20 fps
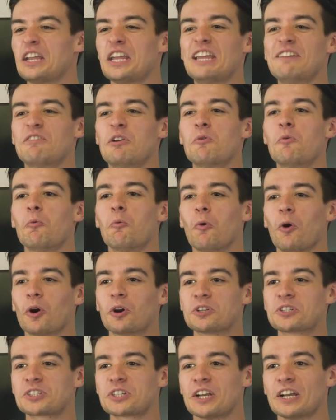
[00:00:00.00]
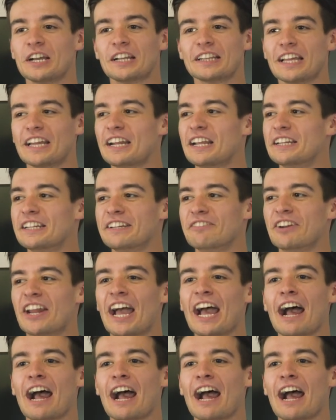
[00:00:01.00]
Even worse, they didn't even